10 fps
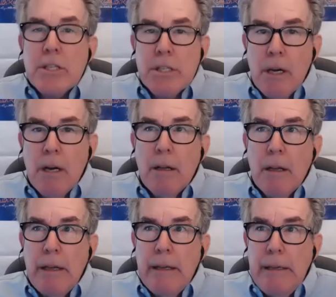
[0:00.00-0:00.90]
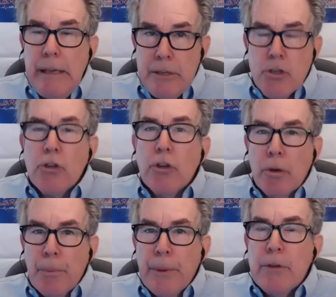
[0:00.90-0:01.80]
Eastern
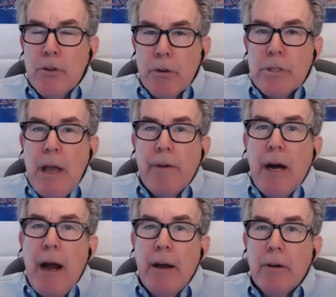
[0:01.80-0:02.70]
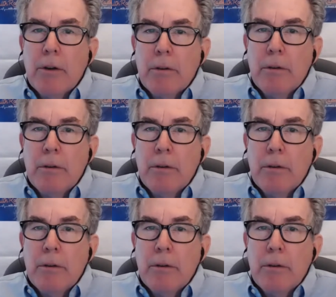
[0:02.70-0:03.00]
European Jews have a higher